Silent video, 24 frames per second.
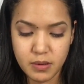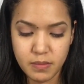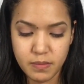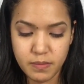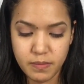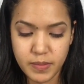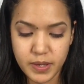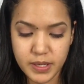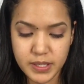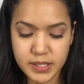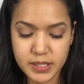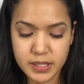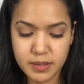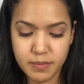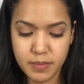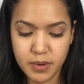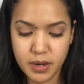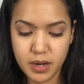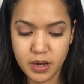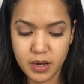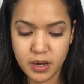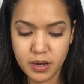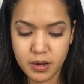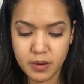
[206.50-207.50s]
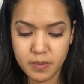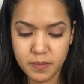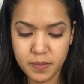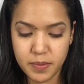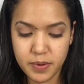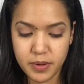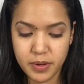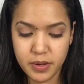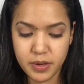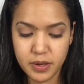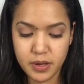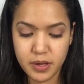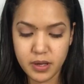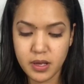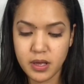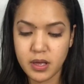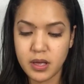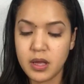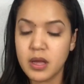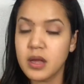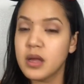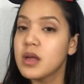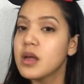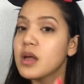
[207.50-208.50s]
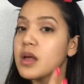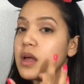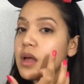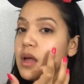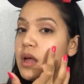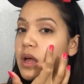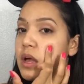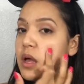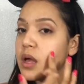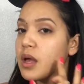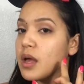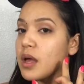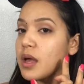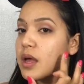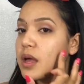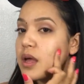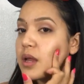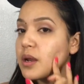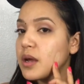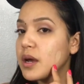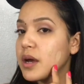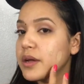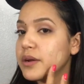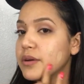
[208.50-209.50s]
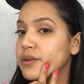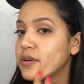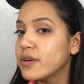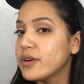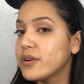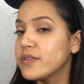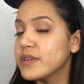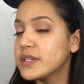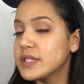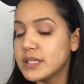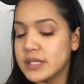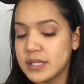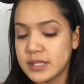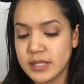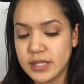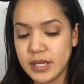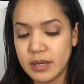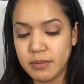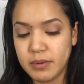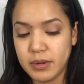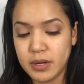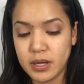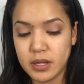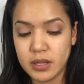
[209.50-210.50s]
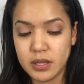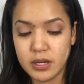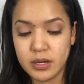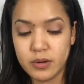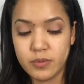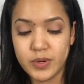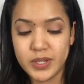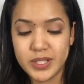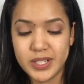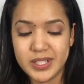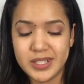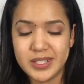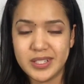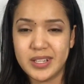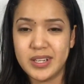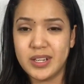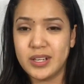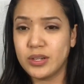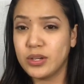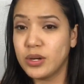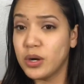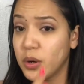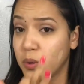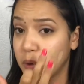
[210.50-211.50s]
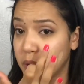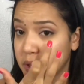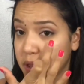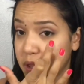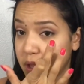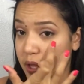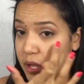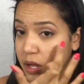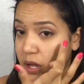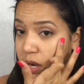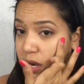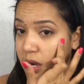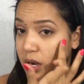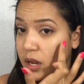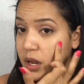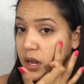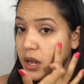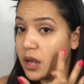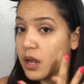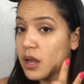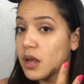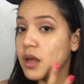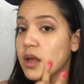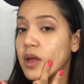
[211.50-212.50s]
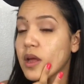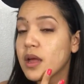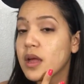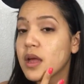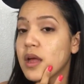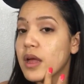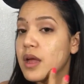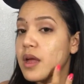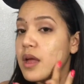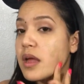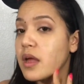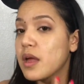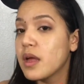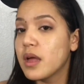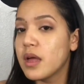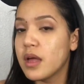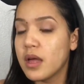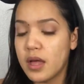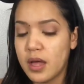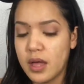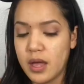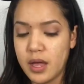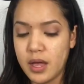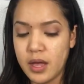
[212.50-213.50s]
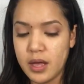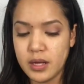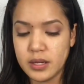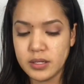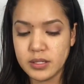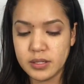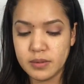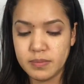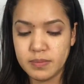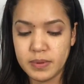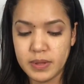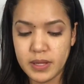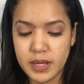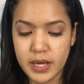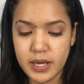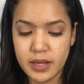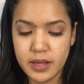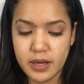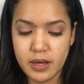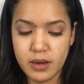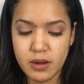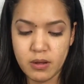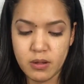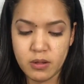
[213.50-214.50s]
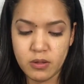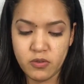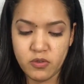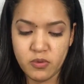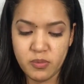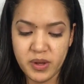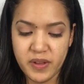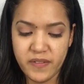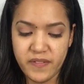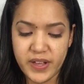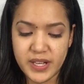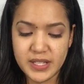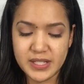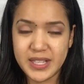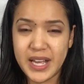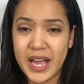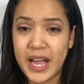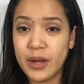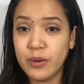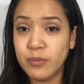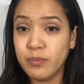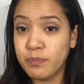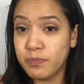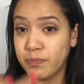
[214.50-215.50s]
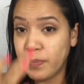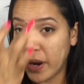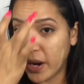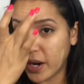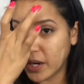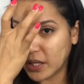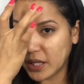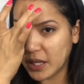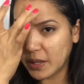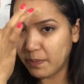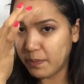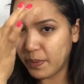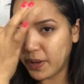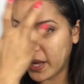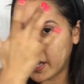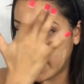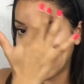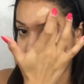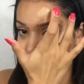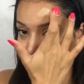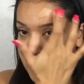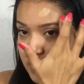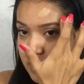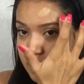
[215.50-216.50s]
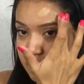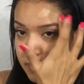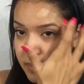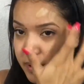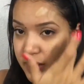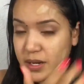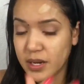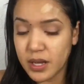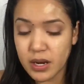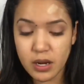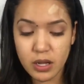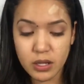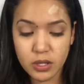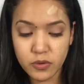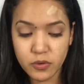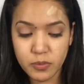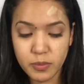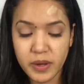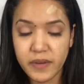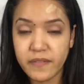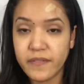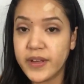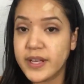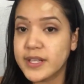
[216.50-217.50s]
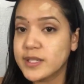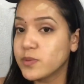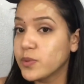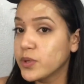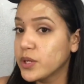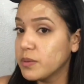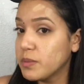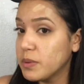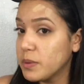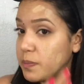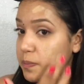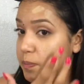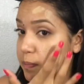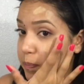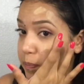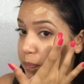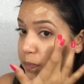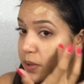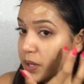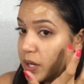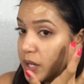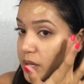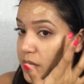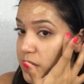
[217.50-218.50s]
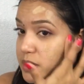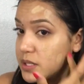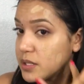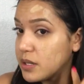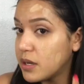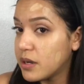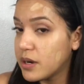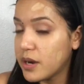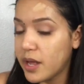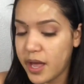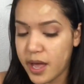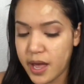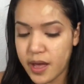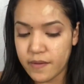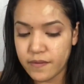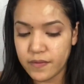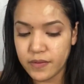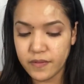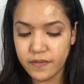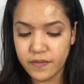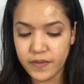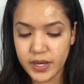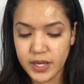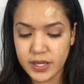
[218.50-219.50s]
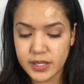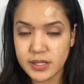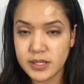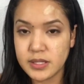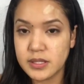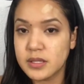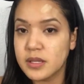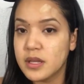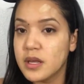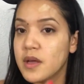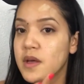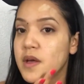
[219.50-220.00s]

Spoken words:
Mix them up. And I don't know if it's the same color. We're just gonna go with it and apply that all over my face. I barely picked up, not all over my face, we're gonna be putting this on half the face.